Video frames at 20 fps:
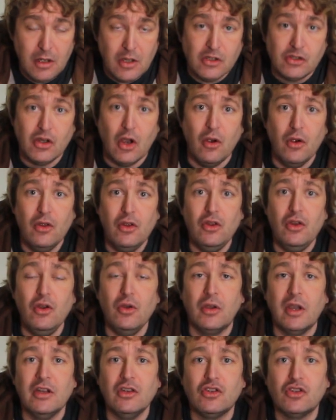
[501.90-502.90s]
So you
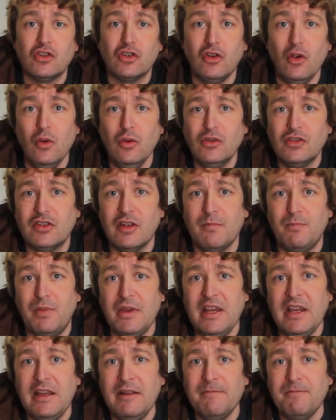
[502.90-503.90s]
can choose to
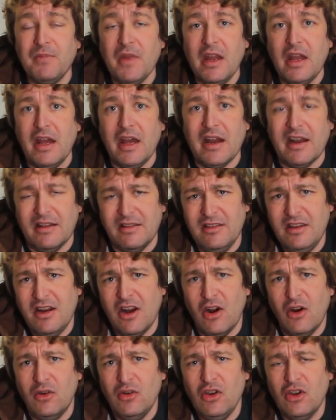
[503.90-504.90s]
be, you
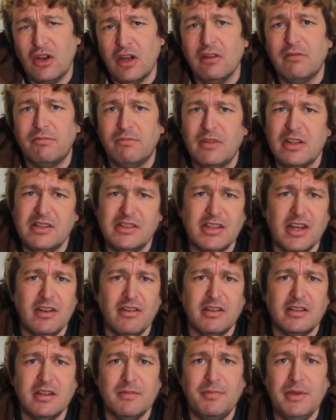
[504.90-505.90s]
know, you could
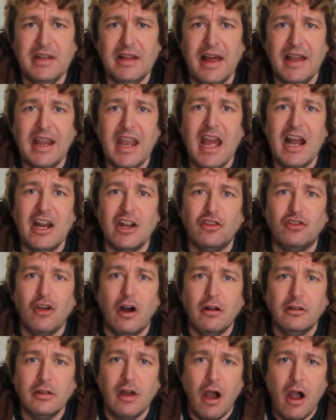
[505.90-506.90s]
consider it to be like an
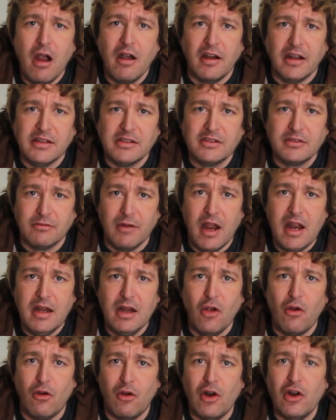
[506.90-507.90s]
adult artist,
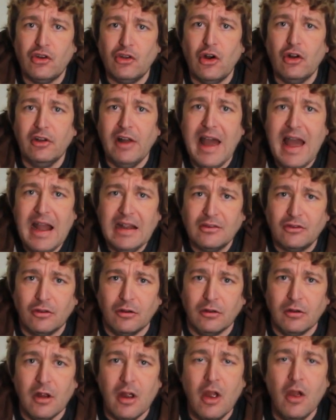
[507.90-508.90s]
right? Or an adult
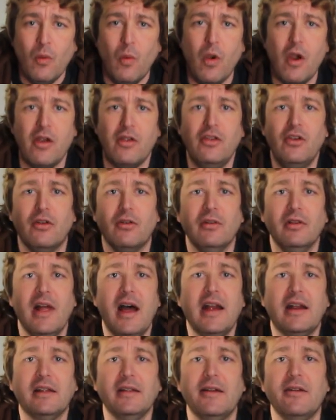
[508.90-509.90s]
actor, where you're
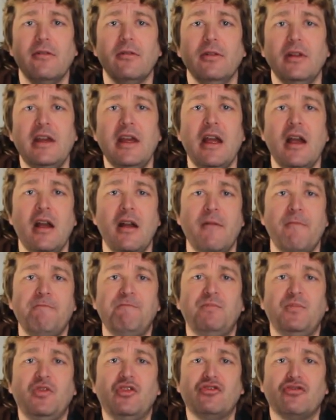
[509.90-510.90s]
like literally
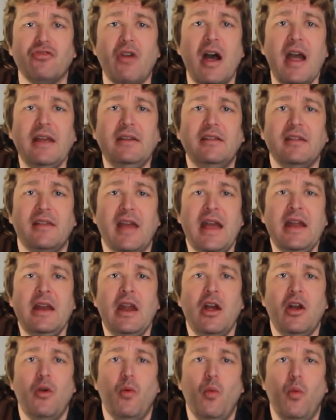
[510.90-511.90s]
trying to
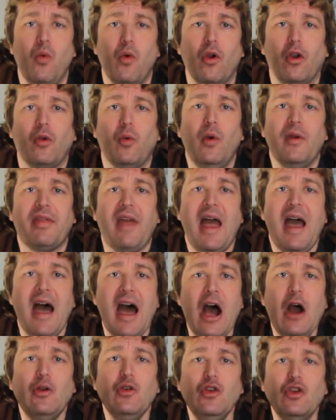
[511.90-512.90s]
then work with
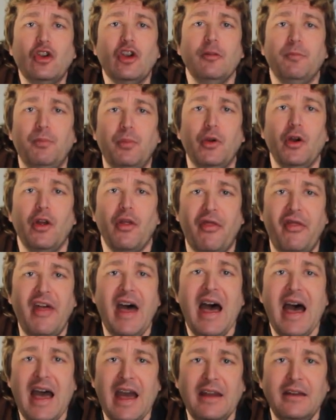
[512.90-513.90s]
how you could put
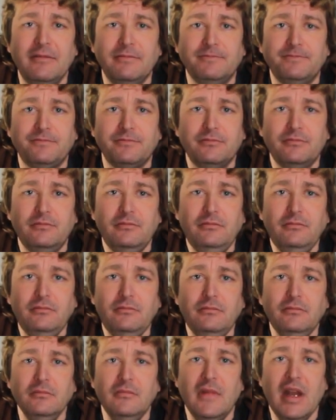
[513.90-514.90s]
that
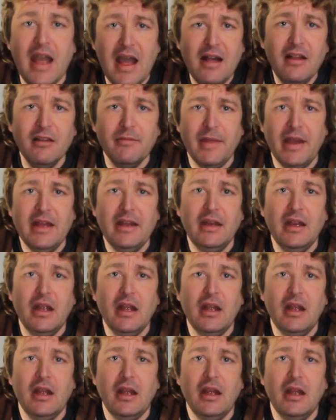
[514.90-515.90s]
element
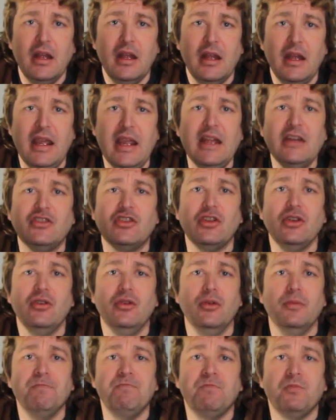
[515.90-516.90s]

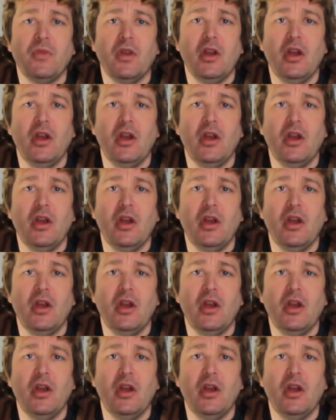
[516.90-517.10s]
into